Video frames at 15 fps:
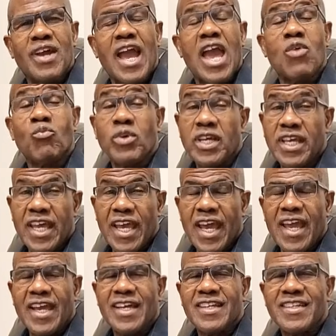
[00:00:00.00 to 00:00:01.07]
And we
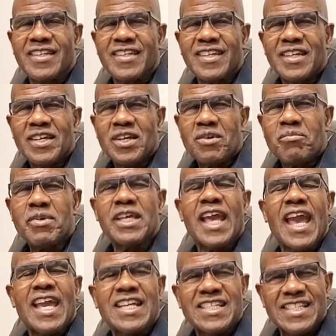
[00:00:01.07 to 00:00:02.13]
can be
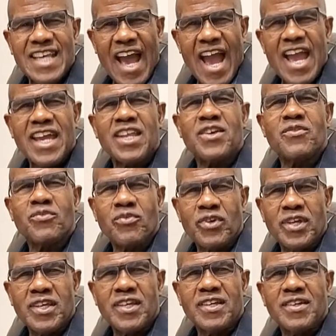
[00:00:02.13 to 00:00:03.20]
anxiety
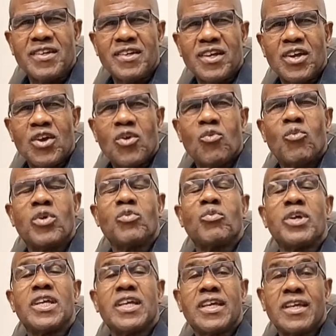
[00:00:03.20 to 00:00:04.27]
free when we
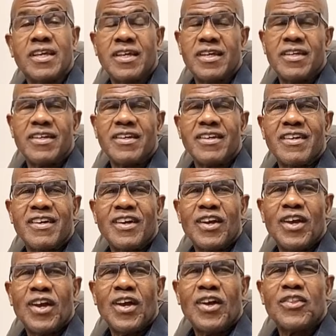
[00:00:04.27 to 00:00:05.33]
hear
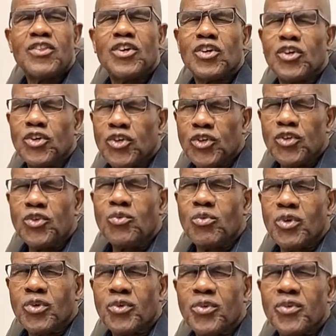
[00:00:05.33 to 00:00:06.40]
good
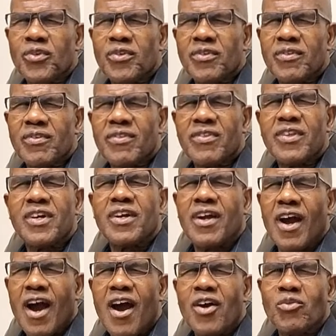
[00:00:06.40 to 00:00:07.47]
word, the
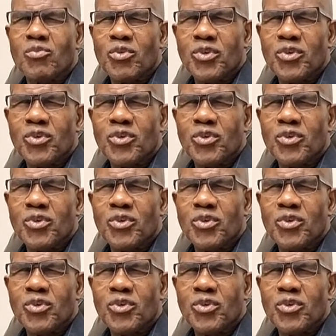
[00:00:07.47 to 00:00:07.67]
God